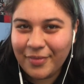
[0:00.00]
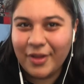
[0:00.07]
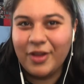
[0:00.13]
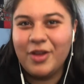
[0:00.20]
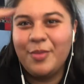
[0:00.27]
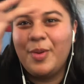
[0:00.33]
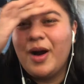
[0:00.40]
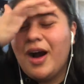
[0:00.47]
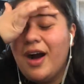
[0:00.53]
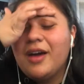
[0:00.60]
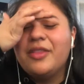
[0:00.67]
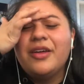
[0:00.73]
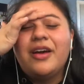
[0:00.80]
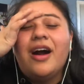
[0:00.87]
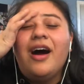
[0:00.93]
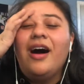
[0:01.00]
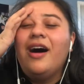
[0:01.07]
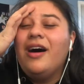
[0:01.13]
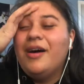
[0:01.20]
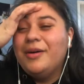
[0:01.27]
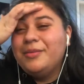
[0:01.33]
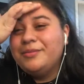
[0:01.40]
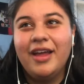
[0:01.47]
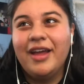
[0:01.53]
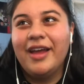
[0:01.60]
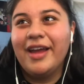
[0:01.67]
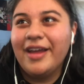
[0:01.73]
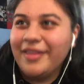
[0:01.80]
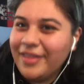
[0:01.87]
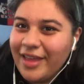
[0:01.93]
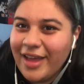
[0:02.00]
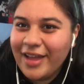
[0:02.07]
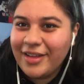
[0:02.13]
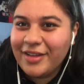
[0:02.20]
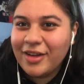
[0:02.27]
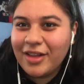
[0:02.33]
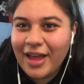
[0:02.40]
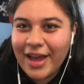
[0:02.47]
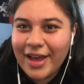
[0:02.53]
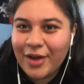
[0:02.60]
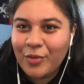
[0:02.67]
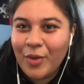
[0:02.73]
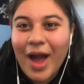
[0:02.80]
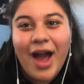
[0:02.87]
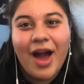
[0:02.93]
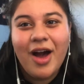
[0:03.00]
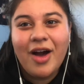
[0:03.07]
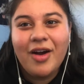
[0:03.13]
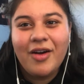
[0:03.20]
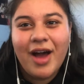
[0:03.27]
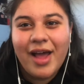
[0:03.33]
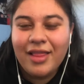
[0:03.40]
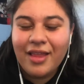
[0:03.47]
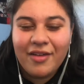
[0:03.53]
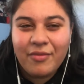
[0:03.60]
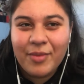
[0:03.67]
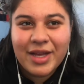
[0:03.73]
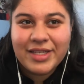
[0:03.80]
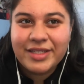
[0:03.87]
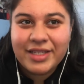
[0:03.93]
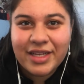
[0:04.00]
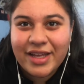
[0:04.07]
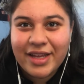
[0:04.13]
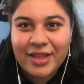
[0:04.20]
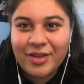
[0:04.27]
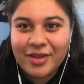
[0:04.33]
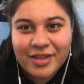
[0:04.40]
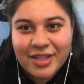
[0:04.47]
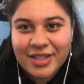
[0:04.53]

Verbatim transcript: you park the car and then you're like, wow, I love my city. Look at the